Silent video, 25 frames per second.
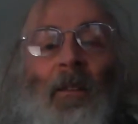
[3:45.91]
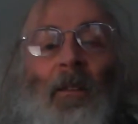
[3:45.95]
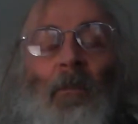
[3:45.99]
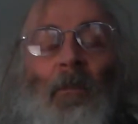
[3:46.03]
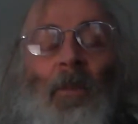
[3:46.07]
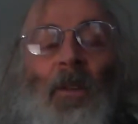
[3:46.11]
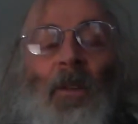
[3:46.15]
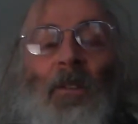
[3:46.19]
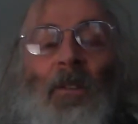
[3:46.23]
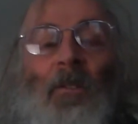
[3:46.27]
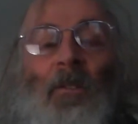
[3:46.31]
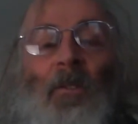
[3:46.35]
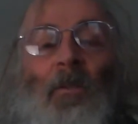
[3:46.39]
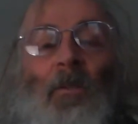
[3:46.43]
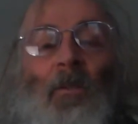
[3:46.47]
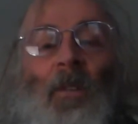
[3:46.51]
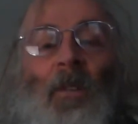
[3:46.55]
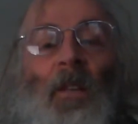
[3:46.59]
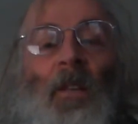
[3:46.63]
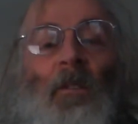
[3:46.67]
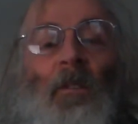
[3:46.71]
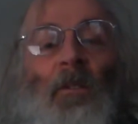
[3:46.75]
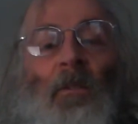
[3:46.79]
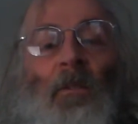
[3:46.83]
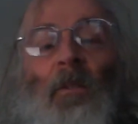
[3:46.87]
But you
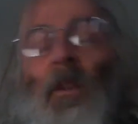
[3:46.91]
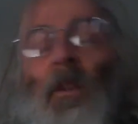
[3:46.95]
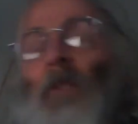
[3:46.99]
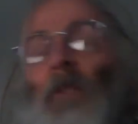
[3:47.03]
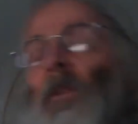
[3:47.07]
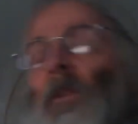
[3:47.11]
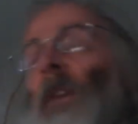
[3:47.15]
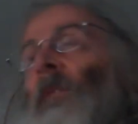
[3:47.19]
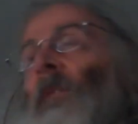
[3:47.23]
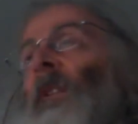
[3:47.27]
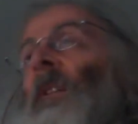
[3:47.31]
need to have a